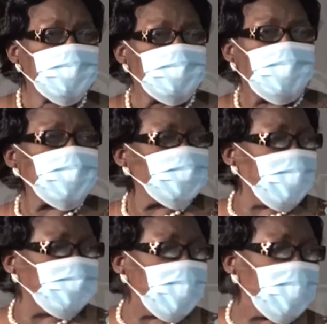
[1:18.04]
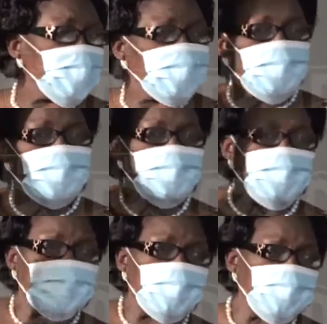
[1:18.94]
Chairs were flying
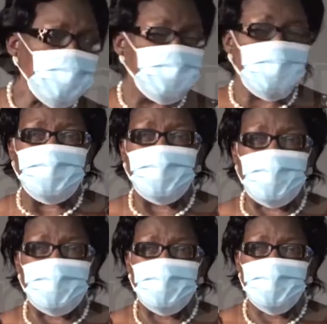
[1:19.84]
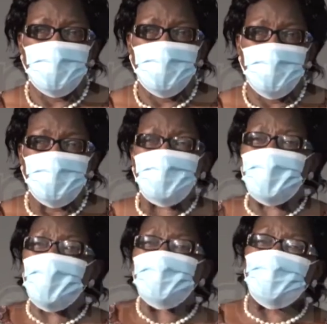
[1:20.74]
in that plenary.
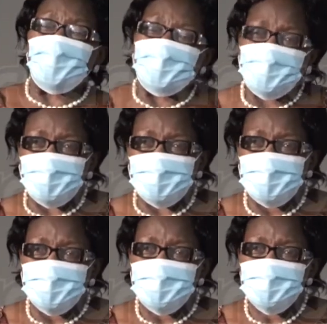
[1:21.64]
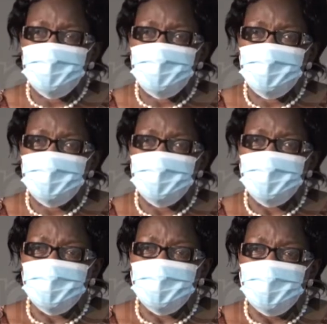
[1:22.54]
People came in with pistols.
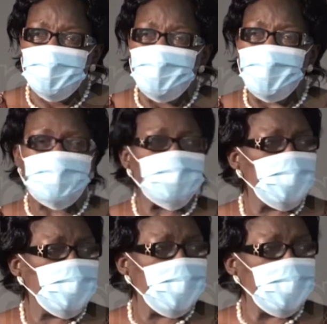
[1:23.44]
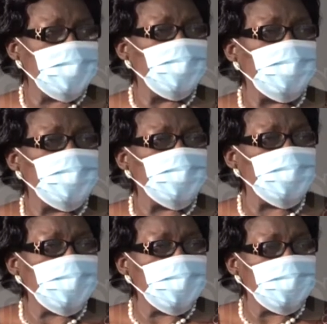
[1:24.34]
But I said, no, I think we need
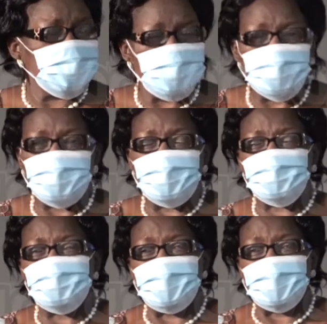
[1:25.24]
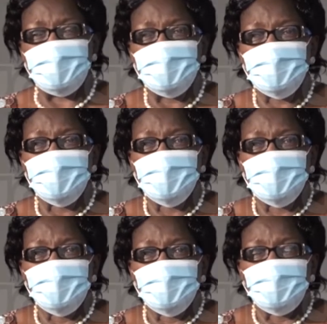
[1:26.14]
to finish with this matter.
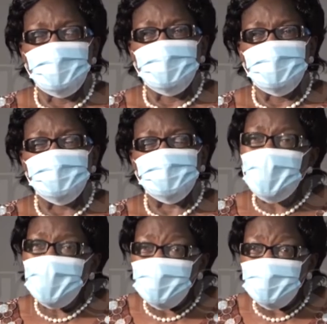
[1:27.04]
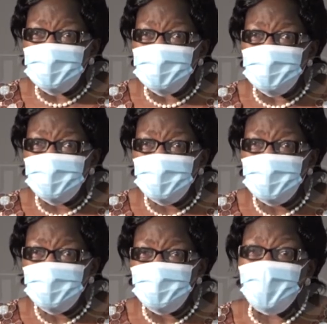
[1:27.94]
So I handled it.
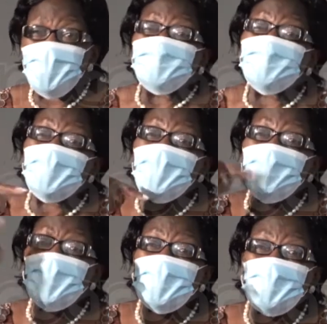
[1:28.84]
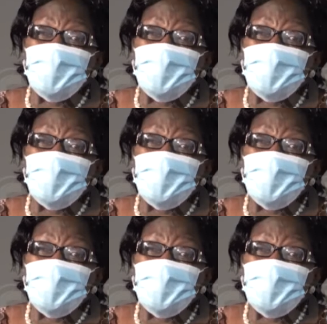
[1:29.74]
My deputy ran away.